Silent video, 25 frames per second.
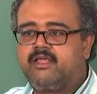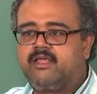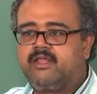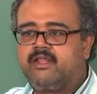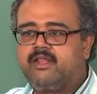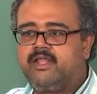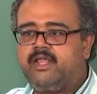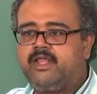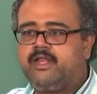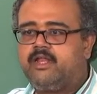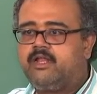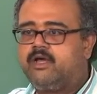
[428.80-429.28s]

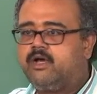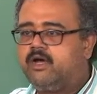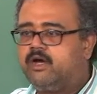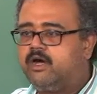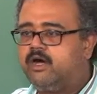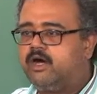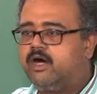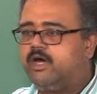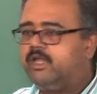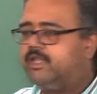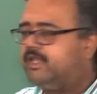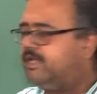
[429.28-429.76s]
right,
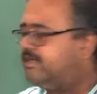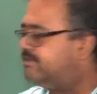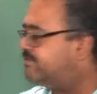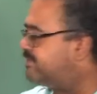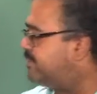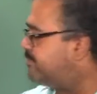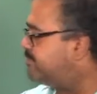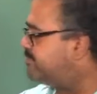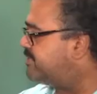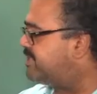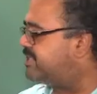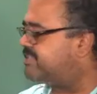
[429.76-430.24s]
all its
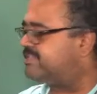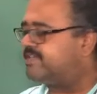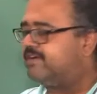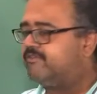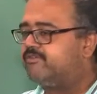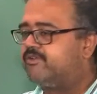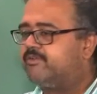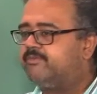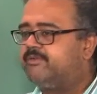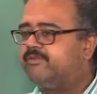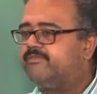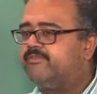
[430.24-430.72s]
subsets
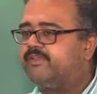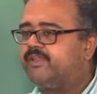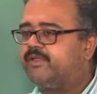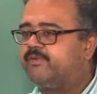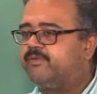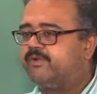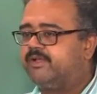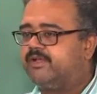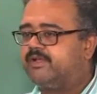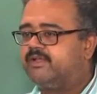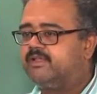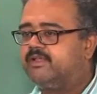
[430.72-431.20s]
have to be
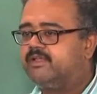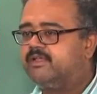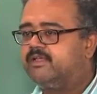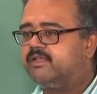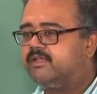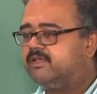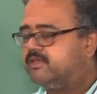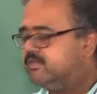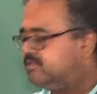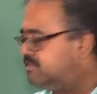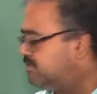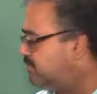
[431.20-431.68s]
frequent.
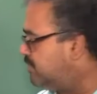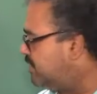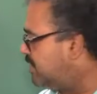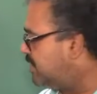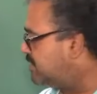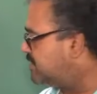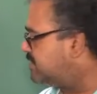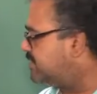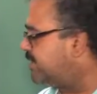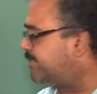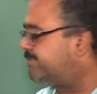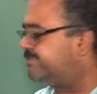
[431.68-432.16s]
So, what are
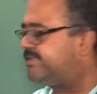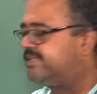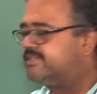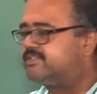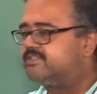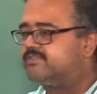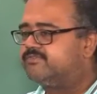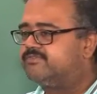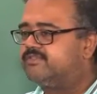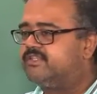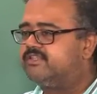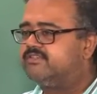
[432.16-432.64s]
the subsets
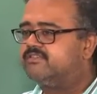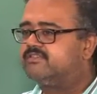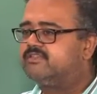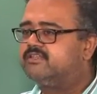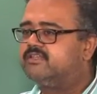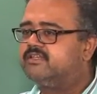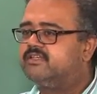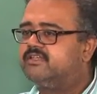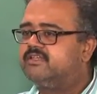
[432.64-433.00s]
of this?